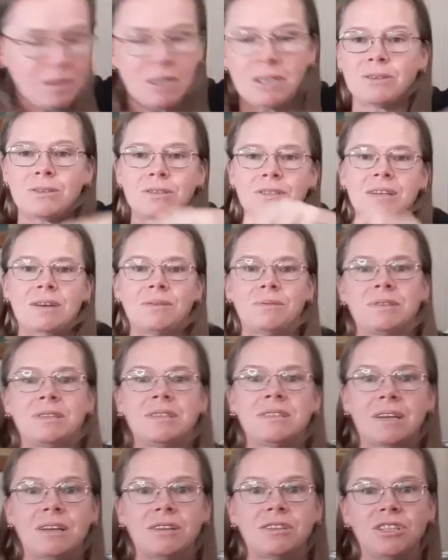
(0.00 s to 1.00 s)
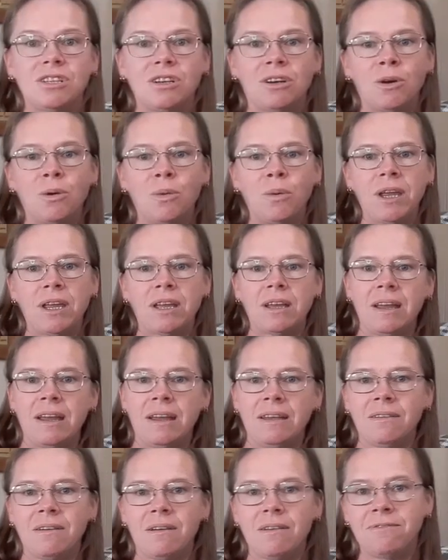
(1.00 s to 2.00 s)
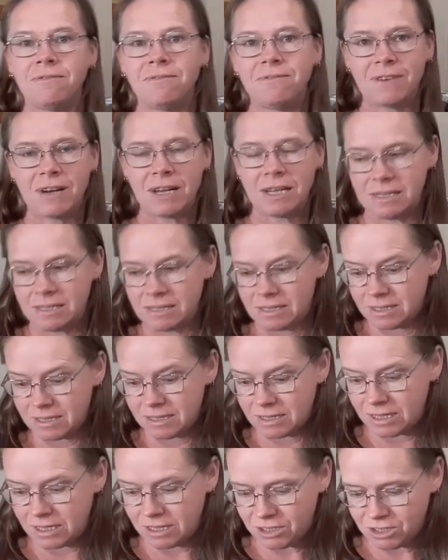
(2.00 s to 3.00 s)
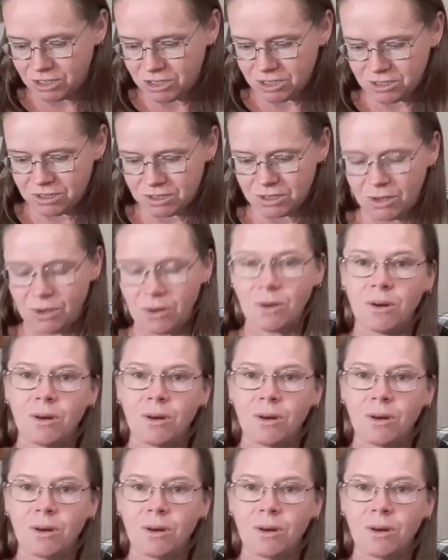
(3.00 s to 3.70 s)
because that was such a quick and fun stitch. So